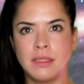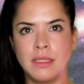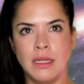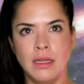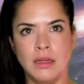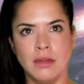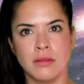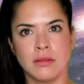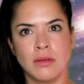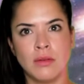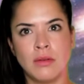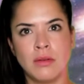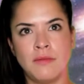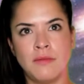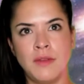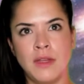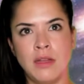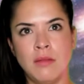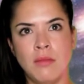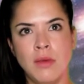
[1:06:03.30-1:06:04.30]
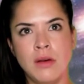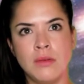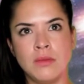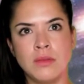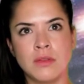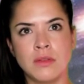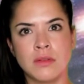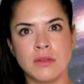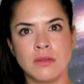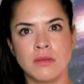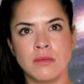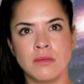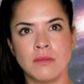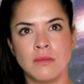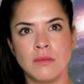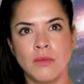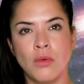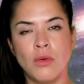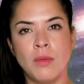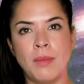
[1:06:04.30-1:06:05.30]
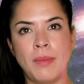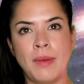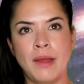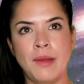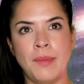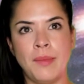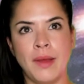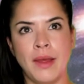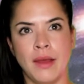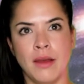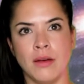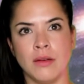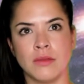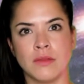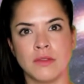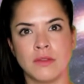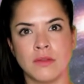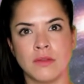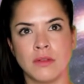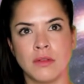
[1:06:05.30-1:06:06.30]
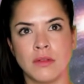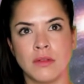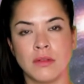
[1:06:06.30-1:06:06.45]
Zell, or Venmos, or PayPals?